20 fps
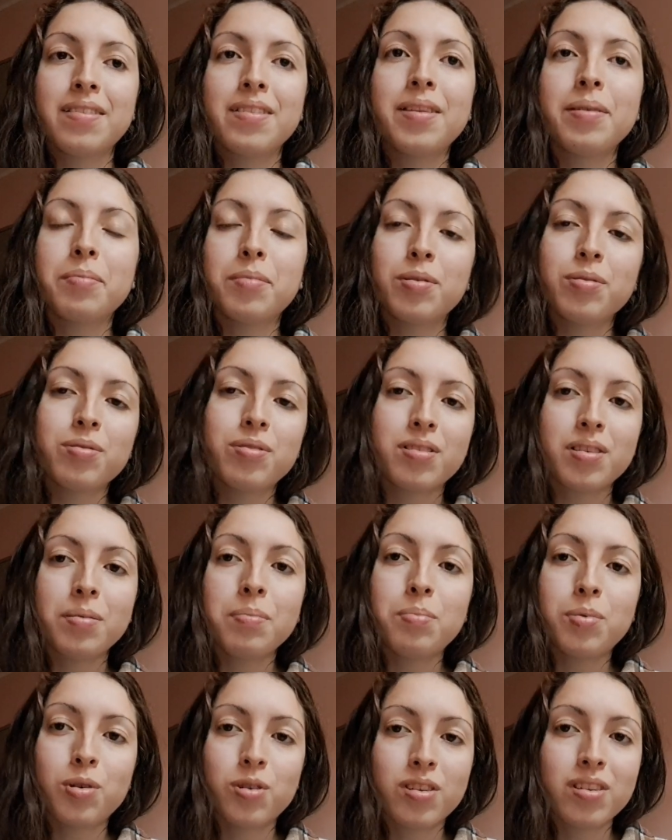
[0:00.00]
the most
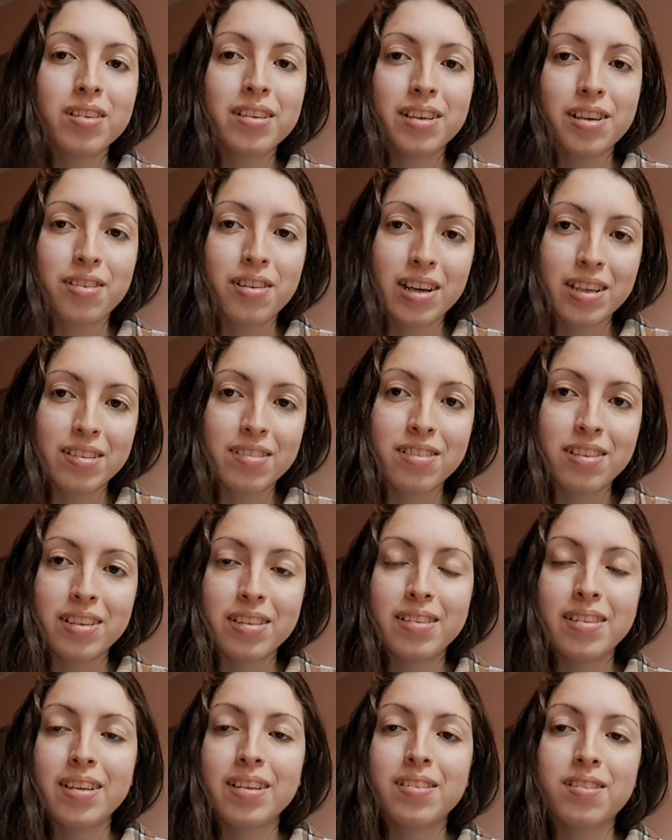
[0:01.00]
important
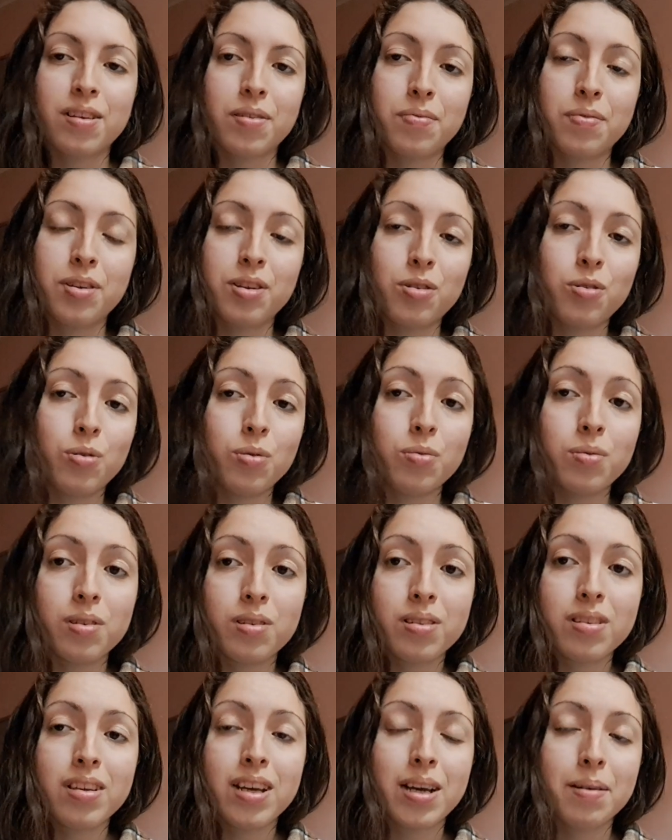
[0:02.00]
characteristics of the
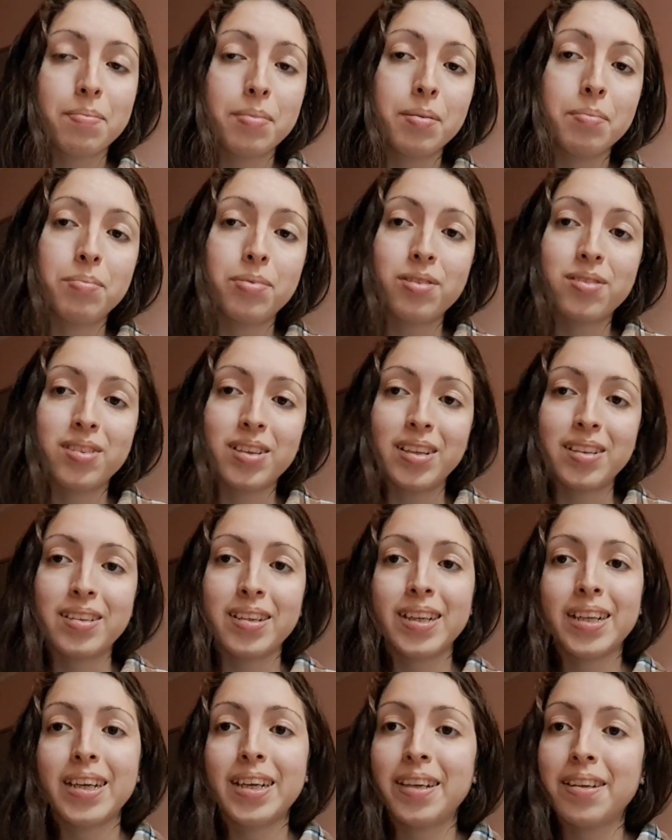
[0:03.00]
novel have been
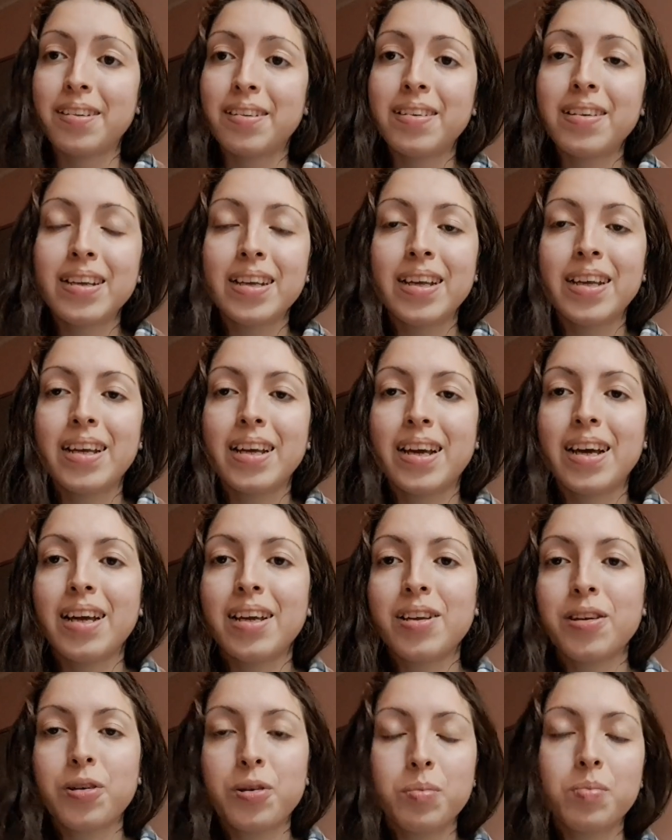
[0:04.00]
presented here.
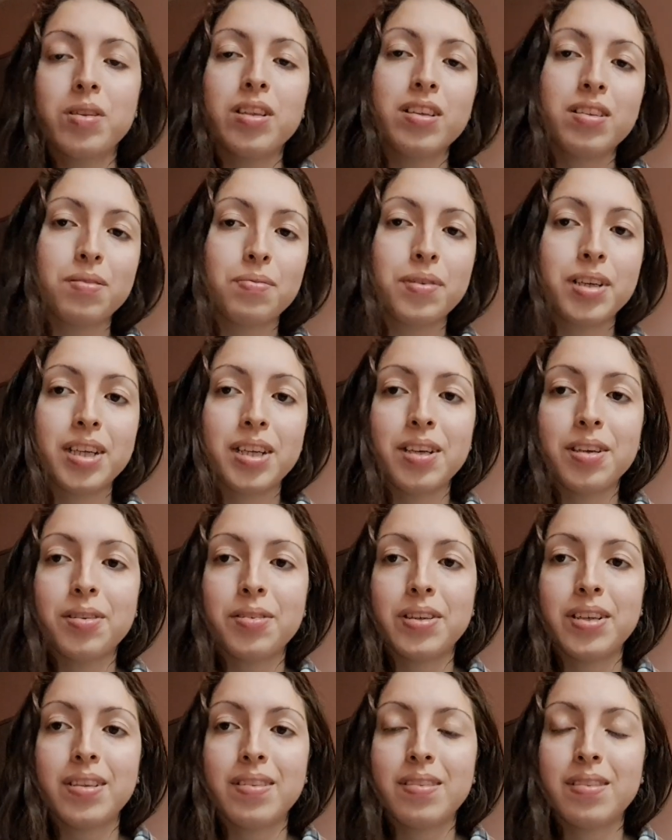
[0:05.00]
I hope this
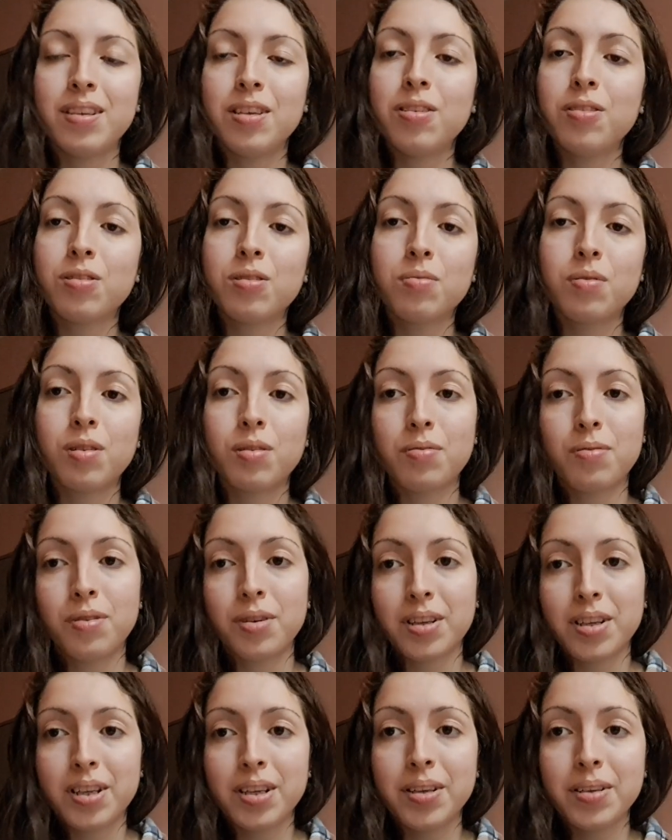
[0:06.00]
video is useful for
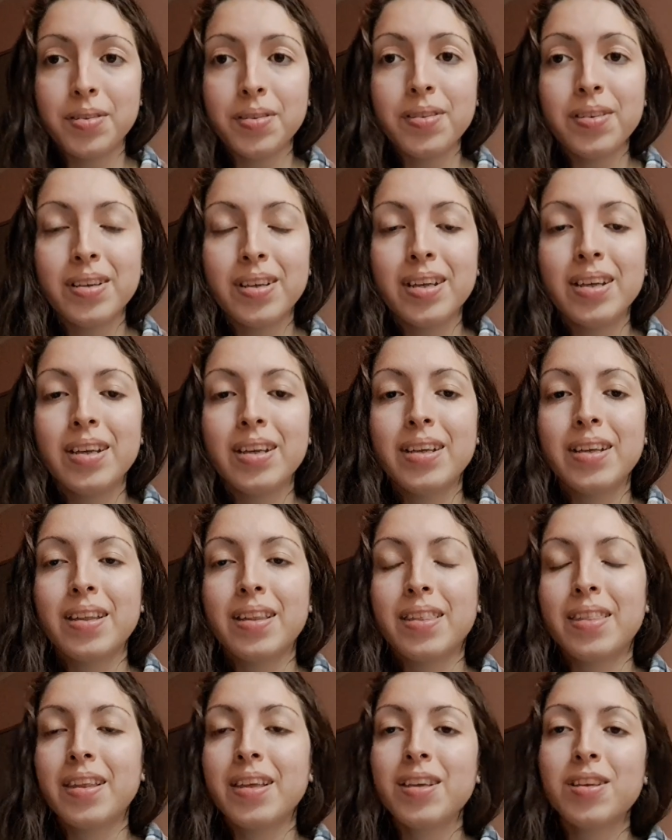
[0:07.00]
you.
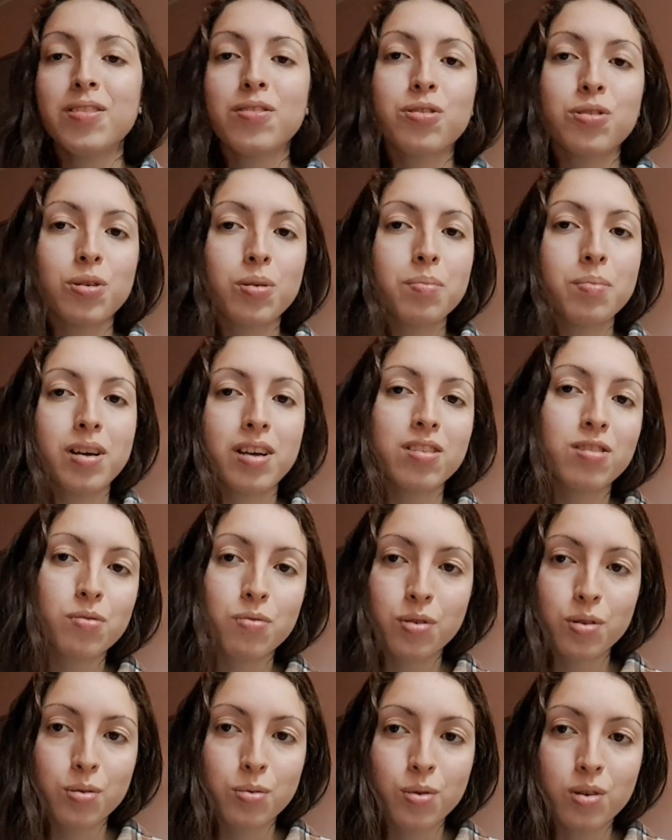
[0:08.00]
Thank you so much
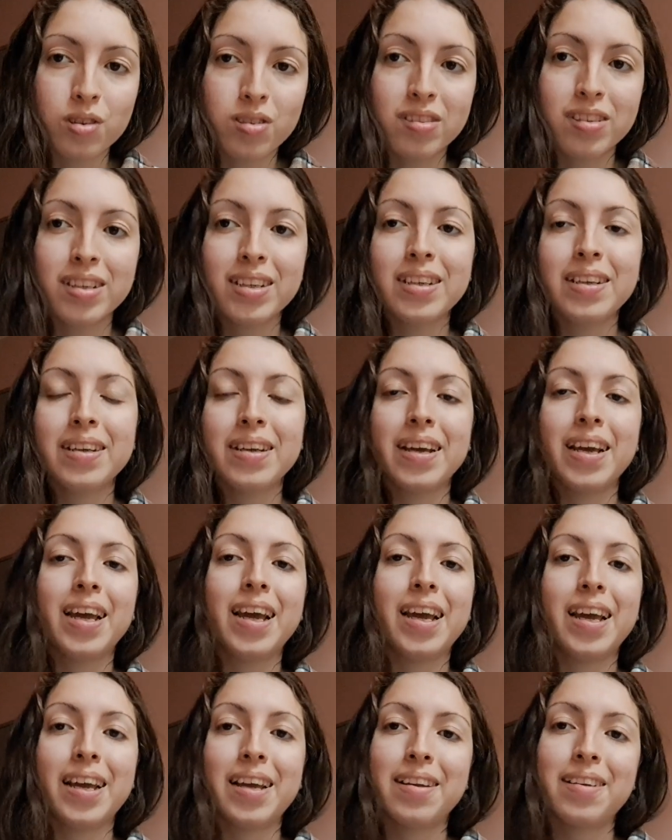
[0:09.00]
for watching,
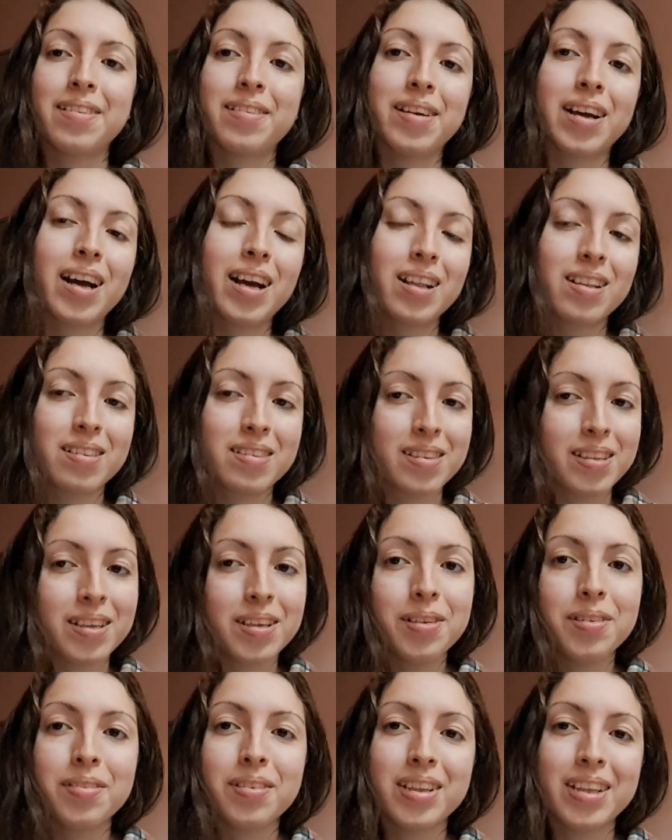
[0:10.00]
and I'll see
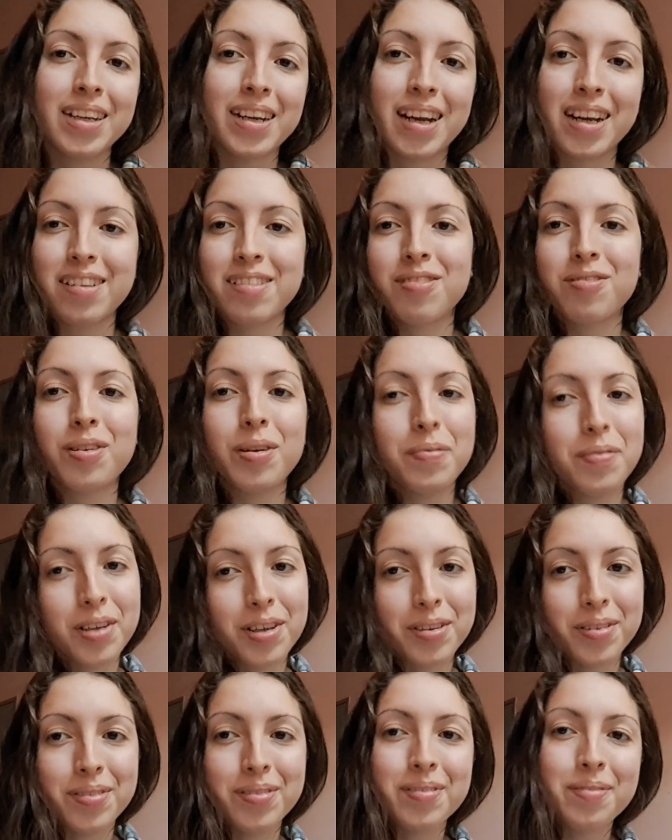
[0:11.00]
you in the next
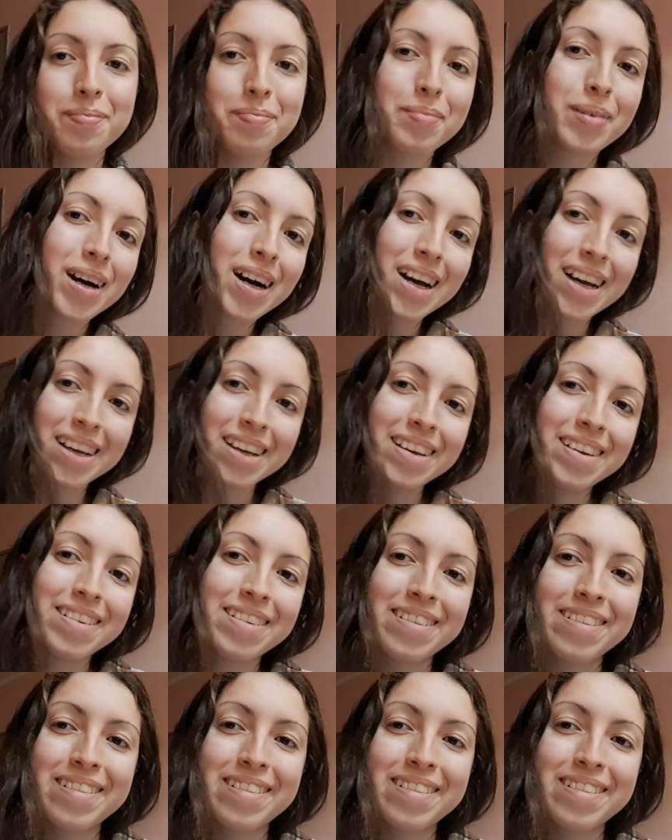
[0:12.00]
review. Bye!